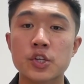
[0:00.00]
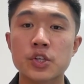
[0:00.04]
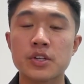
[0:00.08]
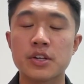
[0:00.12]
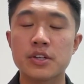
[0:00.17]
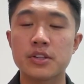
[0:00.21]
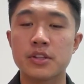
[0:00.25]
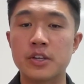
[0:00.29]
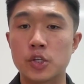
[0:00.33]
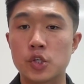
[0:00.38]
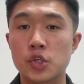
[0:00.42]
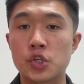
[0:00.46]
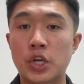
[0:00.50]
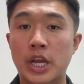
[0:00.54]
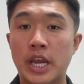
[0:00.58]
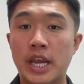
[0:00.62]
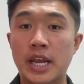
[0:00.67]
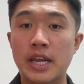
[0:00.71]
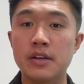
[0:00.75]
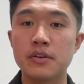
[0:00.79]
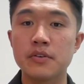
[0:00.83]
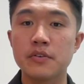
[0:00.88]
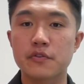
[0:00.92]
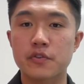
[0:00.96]
and the
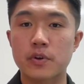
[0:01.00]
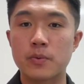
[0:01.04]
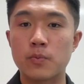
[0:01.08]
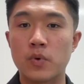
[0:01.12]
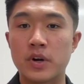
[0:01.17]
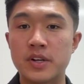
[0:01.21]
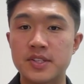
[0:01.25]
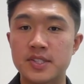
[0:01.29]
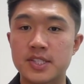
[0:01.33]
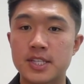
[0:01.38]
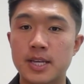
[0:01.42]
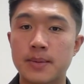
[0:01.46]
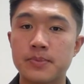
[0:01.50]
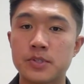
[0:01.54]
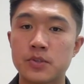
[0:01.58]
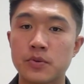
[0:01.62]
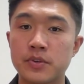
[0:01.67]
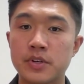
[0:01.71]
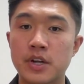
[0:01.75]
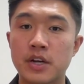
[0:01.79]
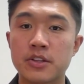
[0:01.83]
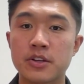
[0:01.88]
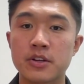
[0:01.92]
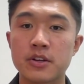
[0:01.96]
chain from one step to
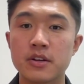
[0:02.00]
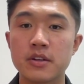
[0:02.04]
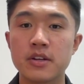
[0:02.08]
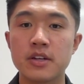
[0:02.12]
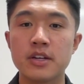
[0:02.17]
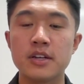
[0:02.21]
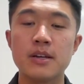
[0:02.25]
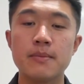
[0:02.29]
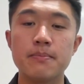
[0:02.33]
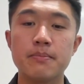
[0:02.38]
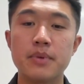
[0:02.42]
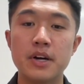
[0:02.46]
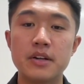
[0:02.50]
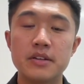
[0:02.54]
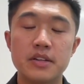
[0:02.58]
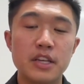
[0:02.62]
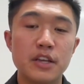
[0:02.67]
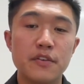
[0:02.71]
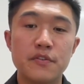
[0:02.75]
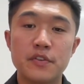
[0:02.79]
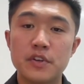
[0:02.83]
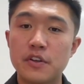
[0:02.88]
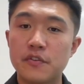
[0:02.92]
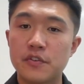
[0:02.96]
another. But
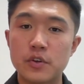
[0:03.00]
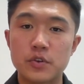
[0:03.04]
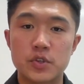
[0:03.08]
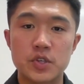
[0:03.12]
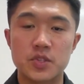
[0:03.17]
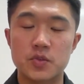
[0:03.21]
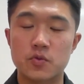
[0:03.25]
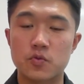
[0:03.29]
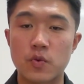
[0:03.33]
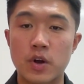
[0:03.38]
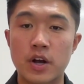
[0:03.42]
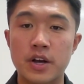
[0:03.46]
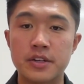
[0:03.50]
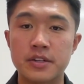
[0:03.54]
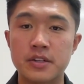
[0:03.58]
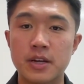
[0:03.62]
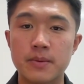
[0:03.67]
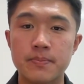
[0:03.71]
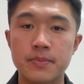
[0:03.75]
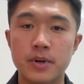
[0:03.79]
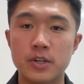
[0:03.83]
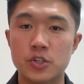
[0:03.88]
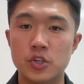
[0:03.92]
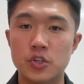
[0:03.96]
even if you just run a
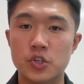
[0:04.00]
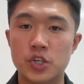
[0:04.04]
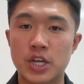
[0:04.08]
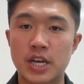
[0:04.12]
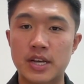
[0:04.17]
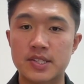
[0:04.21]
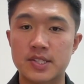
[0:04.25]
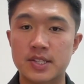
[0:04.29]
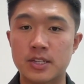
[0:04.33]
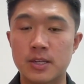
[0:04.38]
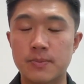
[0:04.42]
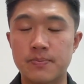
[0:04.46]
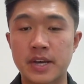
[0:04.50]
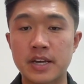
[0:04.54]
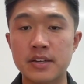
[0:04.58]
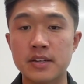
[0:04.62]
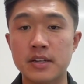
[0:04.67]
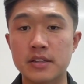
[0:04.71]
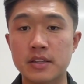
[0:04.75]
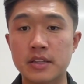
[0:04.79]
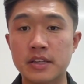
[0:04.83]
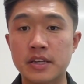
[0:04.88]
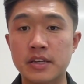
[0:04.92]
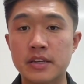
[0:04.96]
bunch of checks
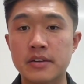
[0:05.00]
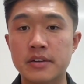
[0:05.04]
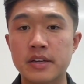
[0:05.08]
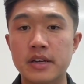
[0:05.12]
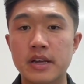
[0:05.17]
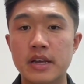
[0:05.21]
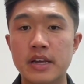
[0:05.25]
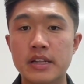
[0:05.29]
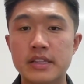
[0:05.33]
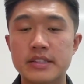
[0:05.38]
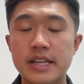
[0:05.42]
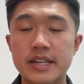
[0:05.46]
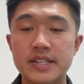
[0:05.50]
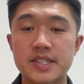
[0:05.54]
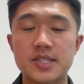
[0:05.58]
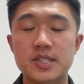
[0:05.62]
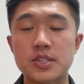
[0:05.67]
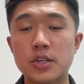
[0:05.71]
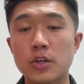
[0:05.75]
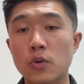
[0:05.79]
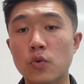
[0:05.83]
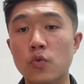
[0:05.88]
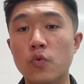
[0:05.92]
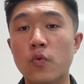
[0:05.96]
independently, that's
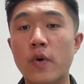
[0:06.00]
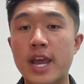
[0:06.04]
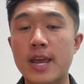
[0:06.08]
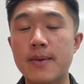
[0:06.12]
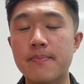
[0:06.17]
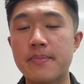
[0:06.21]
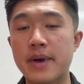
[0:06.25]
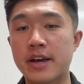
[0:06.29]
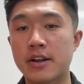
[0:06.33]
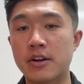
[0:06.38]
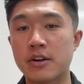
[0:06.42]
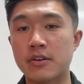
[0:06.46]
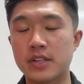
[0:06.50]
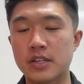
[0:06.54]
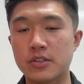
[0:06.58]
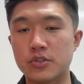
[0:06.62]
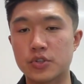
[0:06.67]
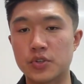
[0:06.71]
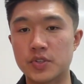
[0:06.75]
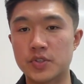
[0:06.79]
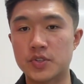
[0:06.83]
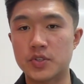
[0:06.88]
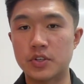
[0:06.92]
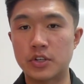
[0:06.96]
still way better than
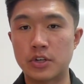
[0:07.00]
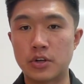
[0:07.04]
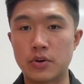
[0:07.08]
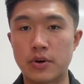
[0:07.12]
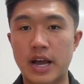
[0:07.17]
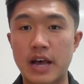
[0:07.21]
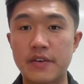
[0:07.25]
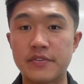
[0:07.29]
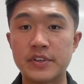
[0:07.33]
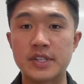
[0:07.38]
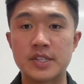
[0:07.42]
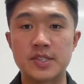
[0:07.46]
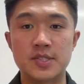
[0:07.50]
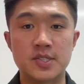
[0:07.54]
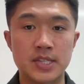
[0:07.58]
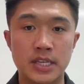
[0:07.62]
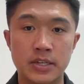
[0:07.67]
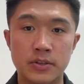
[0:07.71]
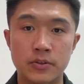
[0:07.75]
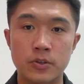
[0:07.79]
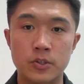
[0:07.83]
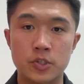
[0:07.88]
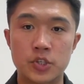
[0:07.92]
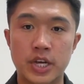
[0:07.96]
just, having a
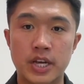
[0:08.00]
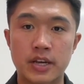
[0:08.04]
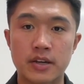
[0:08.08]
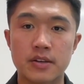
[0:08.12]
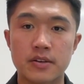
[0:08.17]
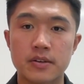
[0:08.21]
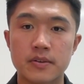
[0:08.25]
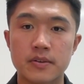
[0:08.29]
single check.